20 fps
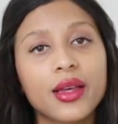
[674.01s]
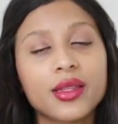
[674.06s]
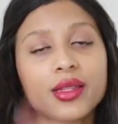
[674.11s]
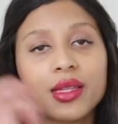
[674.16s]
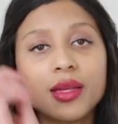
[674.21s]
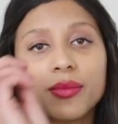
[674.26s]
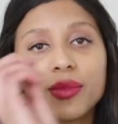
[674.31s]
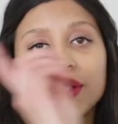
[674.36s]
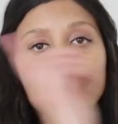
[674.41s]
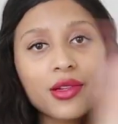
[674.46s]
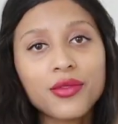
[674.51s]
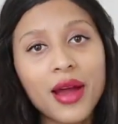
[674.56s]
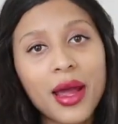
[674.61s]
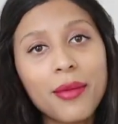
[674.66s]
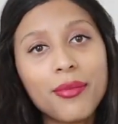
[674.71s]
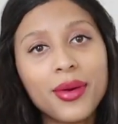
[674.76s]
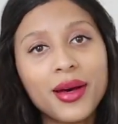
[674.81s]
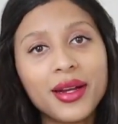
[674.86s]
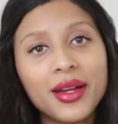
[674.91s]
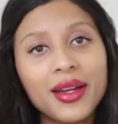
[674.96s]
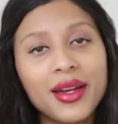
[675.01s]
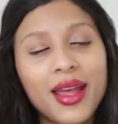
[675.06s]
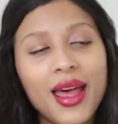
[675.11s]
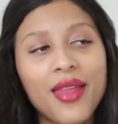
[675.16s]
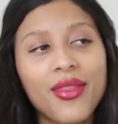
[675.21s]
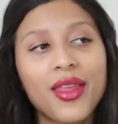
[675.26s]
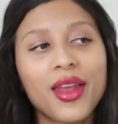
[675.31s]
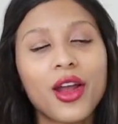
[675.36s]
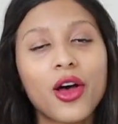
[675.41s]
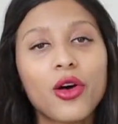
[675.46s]
subscribe button
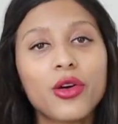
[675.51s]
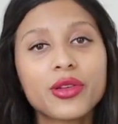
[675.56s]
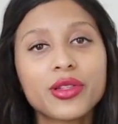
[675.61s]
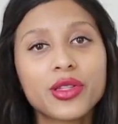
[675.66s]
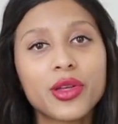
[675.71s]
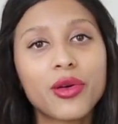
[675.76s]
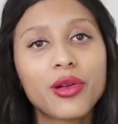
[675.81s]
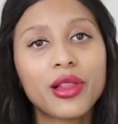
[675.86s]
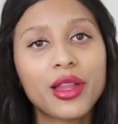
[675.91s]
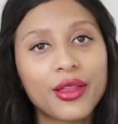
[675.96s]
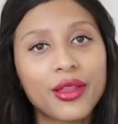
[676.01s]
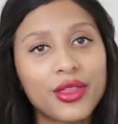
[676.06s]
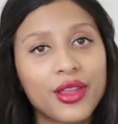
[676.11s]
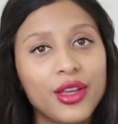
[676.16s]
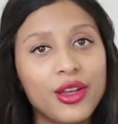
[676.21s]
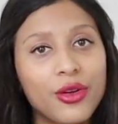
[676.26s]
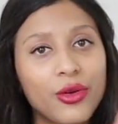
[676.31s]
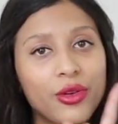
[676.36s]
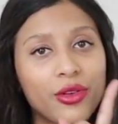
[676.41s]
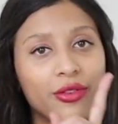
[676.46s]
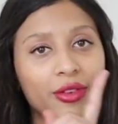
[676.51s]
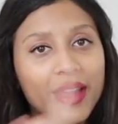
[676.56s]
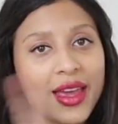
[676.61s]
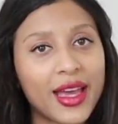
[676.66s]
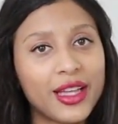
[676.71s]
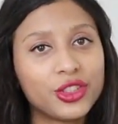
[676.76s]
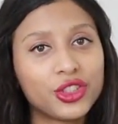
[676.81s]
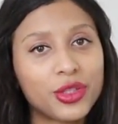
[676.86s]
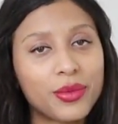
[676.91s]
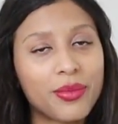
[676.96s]
and then also click the
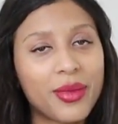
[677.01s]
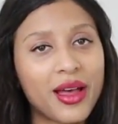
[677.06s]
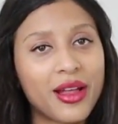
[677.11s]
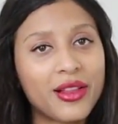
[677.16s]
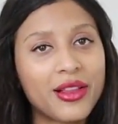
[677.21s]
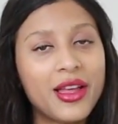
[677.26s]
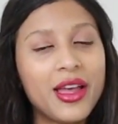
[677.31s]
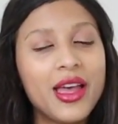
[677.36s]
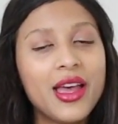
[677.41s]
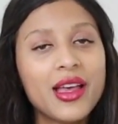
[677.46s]
notification bell